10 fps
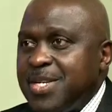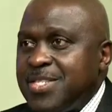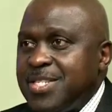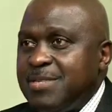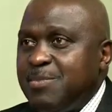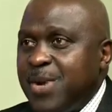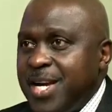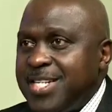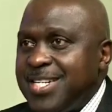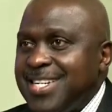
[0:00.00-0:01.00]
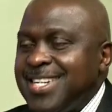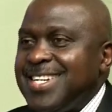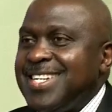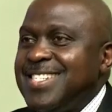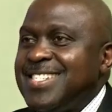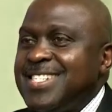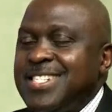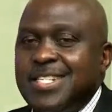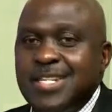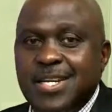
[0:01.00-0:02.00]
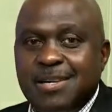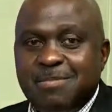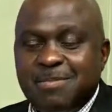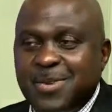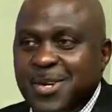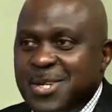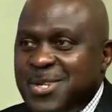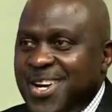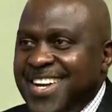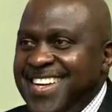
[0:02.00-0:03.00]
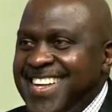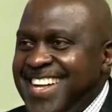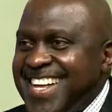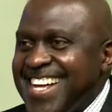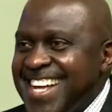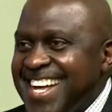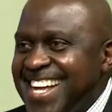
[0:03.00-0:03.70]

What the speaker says: Is it bright? Is it going to...